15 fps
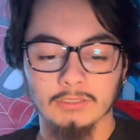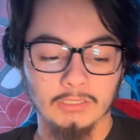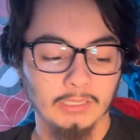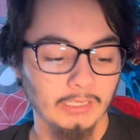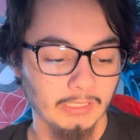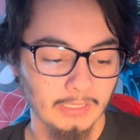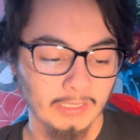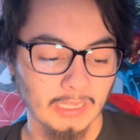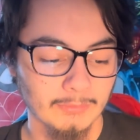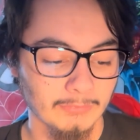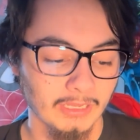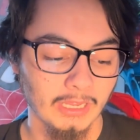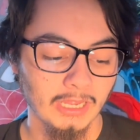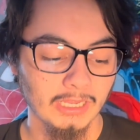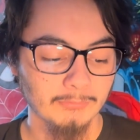and I got
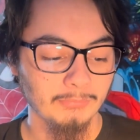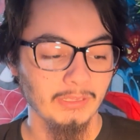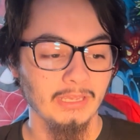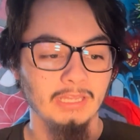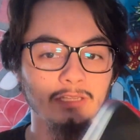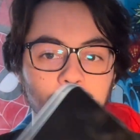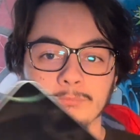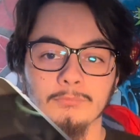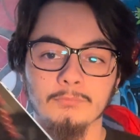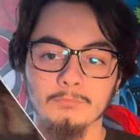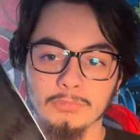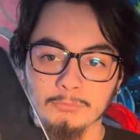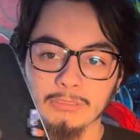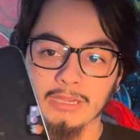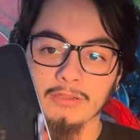my iPad
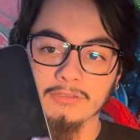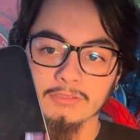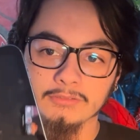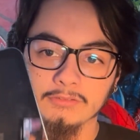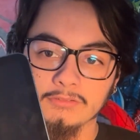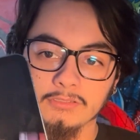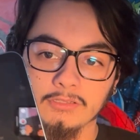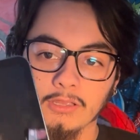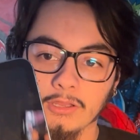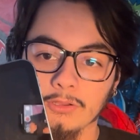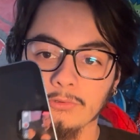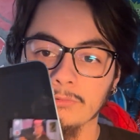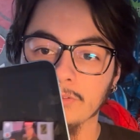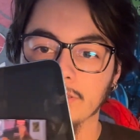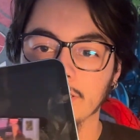prepared to
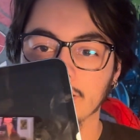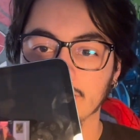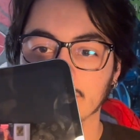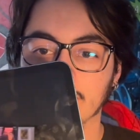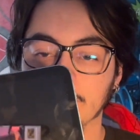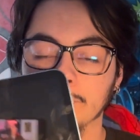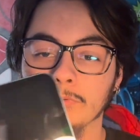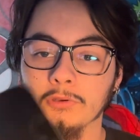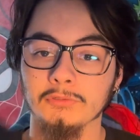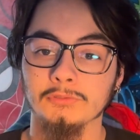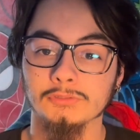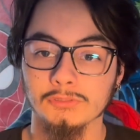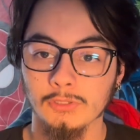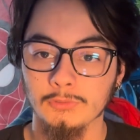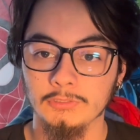go, and I'm going to
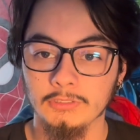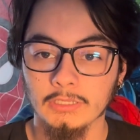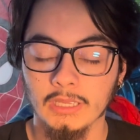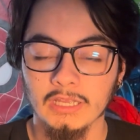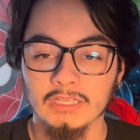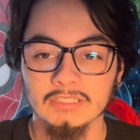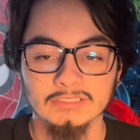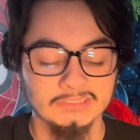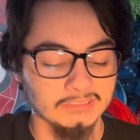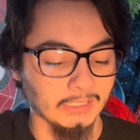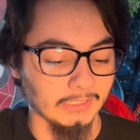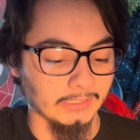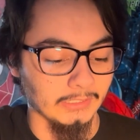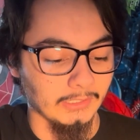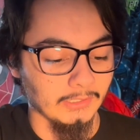show you guys
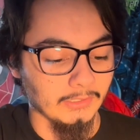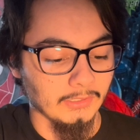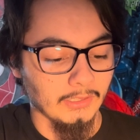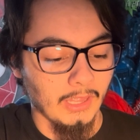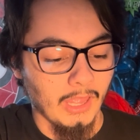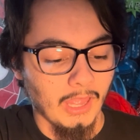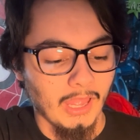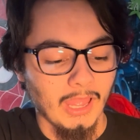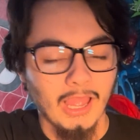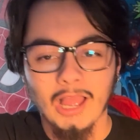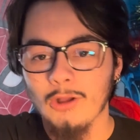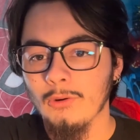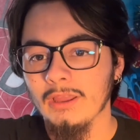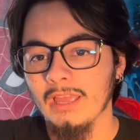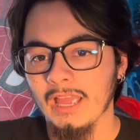
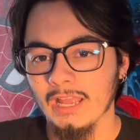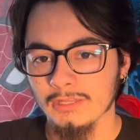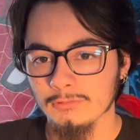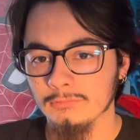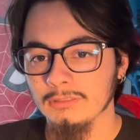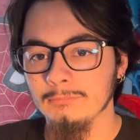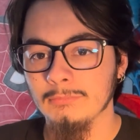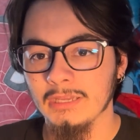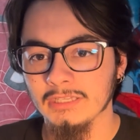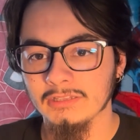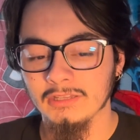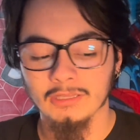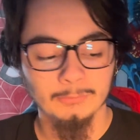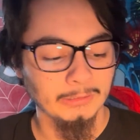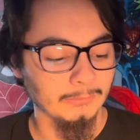how I actually
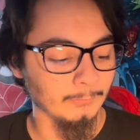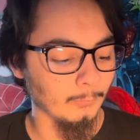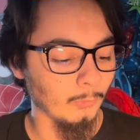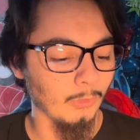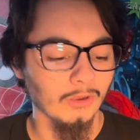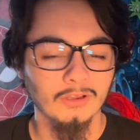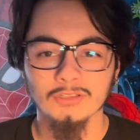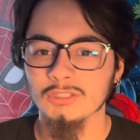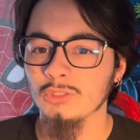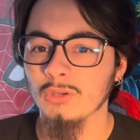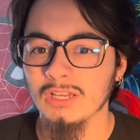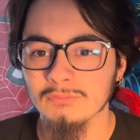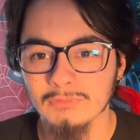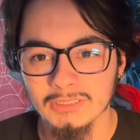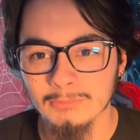make them and where do
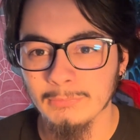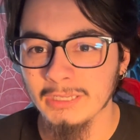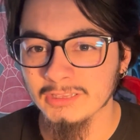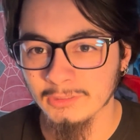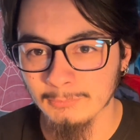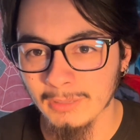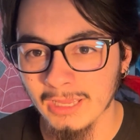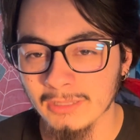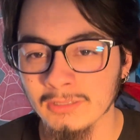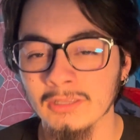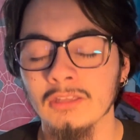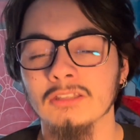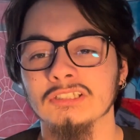I really make them at.